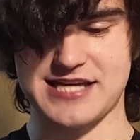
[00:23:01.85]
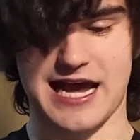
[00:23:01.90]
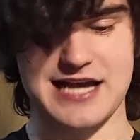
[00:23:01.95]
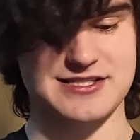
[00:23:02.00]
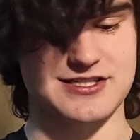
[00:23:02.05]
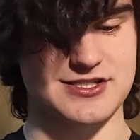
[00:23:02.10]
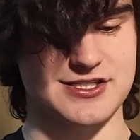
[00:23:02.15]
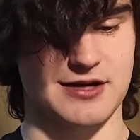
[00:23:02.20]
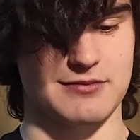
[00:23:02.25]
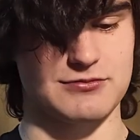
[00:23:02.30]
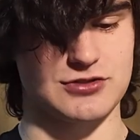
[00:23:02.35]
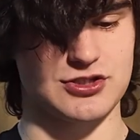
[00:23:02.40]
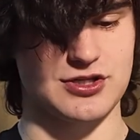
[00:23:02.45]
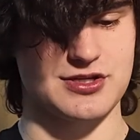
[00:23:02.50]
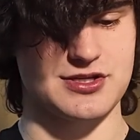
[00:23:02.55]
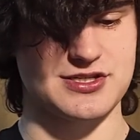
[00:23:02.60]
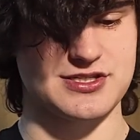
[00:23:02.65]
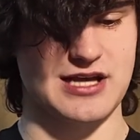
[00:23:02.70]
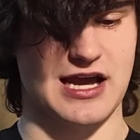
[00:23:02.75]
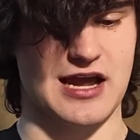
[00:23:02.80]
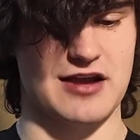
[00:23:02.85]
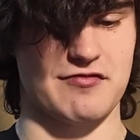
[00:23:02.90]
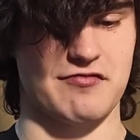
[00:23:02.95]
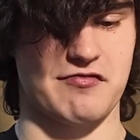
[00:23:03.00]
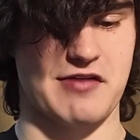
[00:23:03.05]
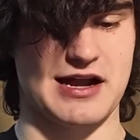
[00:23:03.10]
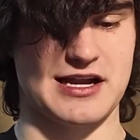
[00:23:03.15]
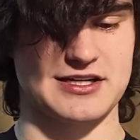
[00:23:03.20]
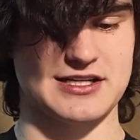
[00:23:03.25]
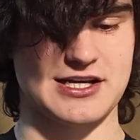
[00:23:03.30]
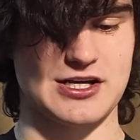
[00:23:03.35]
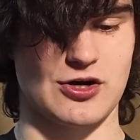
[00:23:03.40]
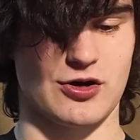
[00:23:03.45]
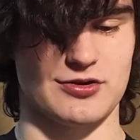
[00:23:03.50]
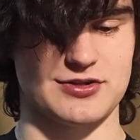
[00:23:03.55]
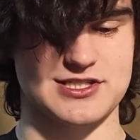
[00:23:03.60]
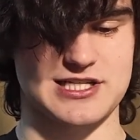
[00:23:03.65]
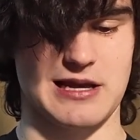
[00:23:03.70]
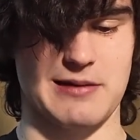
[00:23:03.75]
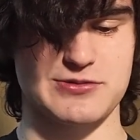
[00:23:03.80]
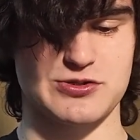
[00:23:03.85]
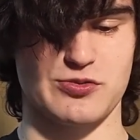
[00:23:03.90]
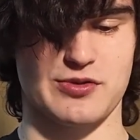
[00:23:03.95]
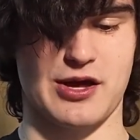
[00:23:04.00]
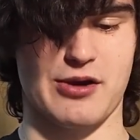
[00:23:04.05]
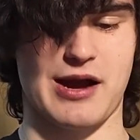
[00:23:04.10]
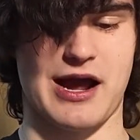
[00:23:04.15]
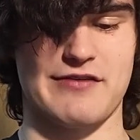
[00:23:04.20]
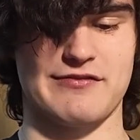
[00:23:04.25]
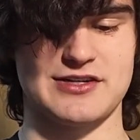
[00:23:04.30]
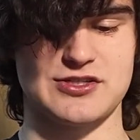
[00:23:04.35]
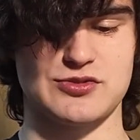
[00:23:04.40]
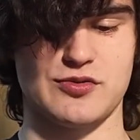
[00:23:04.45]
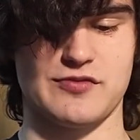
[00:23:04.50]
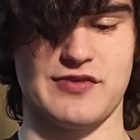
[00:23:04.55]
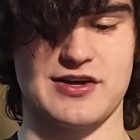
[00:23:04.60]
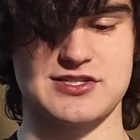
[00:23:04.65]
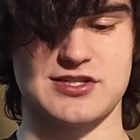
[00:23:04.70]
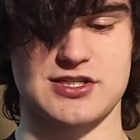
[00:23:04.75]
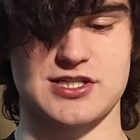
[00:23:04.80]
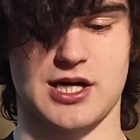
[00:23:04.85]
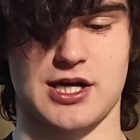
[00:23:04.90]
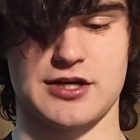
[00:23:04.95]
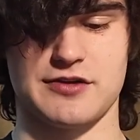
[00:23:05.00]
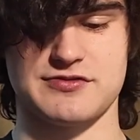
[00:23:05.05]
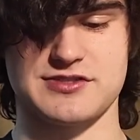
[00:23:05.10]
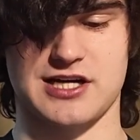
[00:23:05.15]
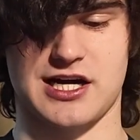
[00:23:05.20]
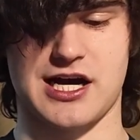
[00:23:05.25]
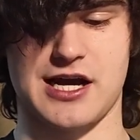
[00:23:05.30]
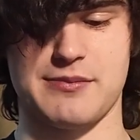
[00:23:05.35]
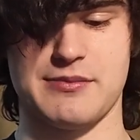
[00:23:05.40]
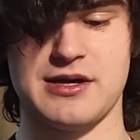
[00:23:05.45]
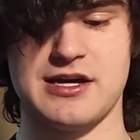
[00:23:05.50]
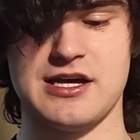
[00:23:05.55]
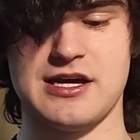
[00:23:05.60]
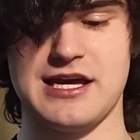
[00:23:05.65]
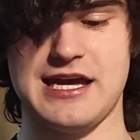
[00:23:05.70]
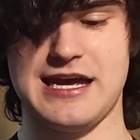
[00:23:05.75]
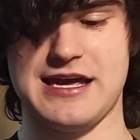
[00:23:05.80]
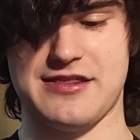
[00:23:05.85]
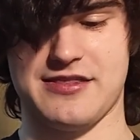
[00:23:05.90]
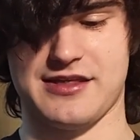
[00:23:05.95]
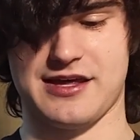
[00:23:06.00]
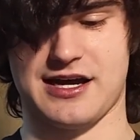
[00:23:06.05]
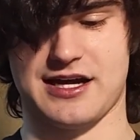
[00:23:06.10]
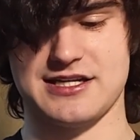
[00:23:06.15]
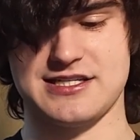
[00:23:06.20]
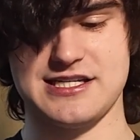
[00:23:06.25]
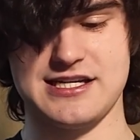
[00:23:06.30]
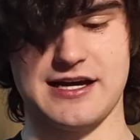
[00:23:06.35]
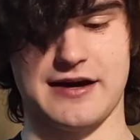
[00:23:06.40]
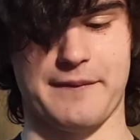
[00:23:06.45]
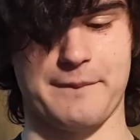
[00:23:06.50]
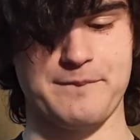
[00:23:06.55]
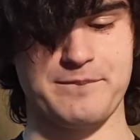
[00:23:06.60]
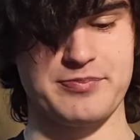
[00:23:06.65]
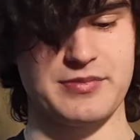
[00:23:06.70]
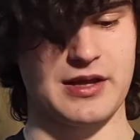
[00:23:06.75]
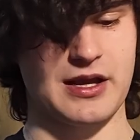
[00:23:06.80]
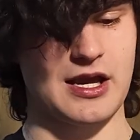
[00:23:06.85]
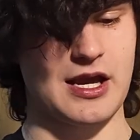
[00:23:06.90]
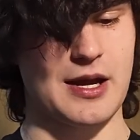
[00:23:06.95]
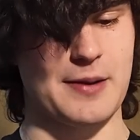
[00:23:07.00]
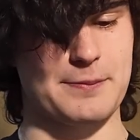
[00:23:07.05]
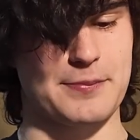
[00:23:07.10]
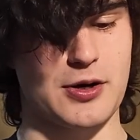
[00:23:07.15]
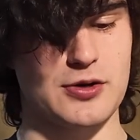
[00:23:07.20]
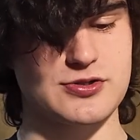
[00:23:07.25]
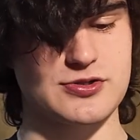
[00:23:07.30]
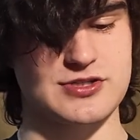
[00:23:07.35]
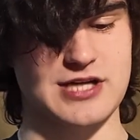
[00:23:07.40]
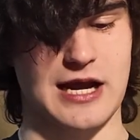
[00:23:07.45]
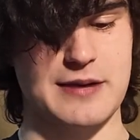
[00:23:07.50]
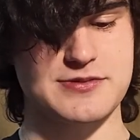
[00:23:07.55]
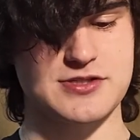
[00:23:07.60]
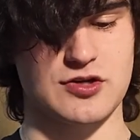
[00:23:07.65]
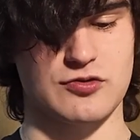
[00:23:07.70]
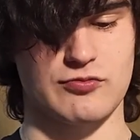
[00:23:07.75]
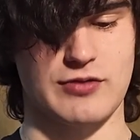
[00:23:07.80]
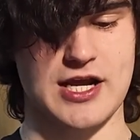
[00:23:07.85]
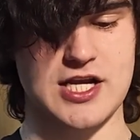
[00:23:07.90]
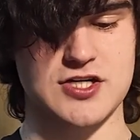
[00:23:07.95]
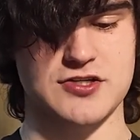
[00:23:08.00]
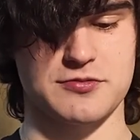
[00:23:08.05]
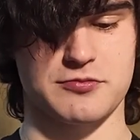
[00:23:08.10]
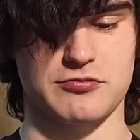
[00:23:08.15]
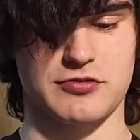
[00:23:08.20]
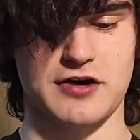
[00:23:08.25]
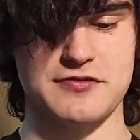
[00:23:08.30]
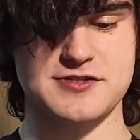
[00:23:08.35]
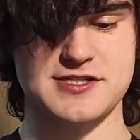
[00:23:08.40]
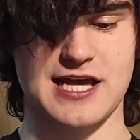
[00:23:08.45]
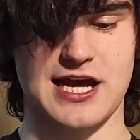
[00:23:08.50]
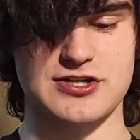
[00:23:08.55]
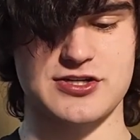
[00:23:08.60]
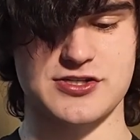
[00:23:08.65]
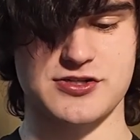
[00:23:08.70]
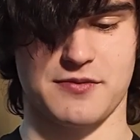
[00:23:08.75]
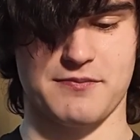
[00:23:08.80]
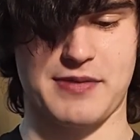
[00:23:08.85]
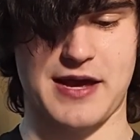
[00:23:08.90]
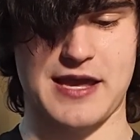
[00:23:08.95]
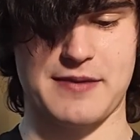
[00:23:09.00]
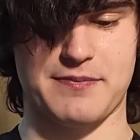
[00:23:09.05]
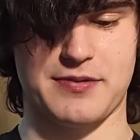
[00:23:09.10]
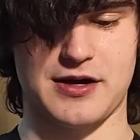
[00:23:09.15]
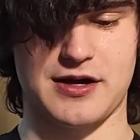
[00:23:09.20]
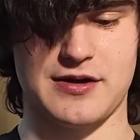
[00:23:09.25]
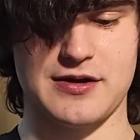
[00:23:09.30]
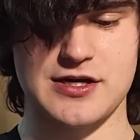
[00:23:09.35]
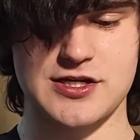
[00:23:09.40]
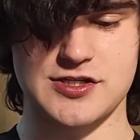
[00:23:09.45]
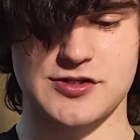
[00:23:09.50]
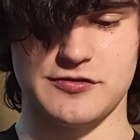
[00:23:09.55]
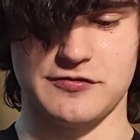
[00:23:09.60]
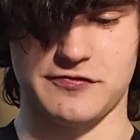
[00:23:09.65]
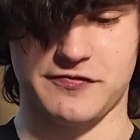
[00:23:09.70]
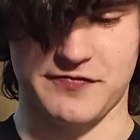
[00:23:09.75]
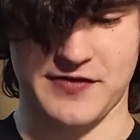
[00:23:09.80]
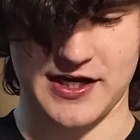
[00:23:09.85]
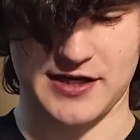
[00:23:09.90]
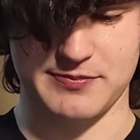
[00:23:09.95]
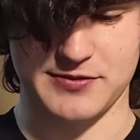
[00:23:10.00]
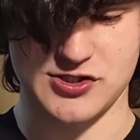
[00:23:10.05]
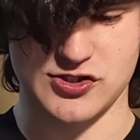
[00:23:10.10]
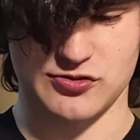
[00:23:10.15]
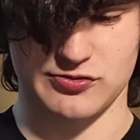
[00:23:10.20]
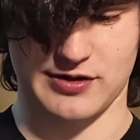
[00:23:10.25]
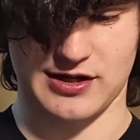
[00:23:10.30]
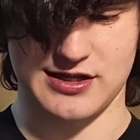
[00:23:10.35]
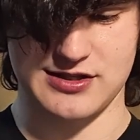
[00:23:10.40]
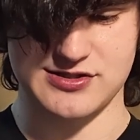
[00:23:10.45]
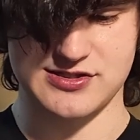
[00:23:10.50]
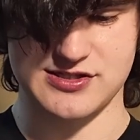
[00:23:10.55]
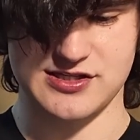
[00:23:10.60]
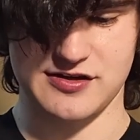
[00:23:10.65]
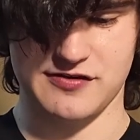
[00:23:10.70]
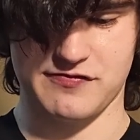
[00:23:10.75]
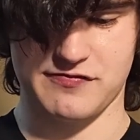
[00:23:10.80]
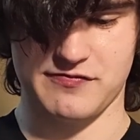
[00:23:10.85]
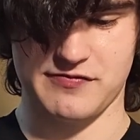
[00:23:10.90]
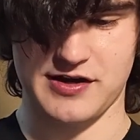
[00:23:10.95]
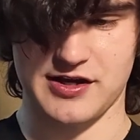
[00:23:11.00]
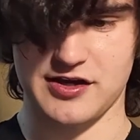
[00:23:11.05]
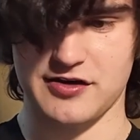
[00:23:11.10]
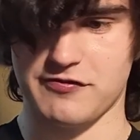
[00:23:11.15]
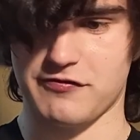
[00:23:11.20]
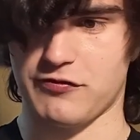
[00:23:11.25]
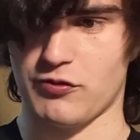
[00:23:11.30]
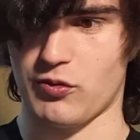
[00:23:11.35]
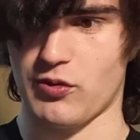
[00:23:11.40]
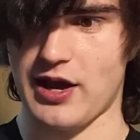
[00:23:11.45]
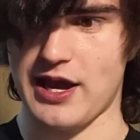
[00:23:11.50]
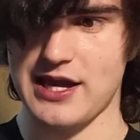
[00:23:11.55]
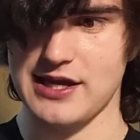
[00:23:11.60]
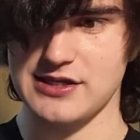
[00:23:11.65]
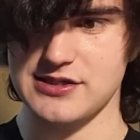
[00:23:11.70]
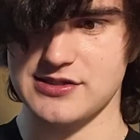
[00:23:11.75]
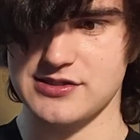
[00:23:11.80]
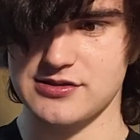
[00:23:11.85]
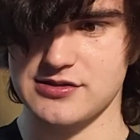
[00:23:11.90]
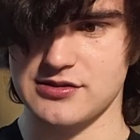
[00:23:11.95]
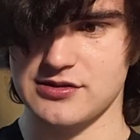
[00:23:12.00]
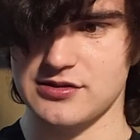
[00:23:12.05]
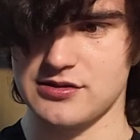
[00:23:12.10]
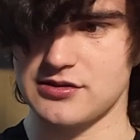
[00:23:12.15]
test assumptions, and validate concepts without having to invest a ton of time in the idea. Prototypes can range from rough sketches on paper to Figma screens, see Figure 4.8,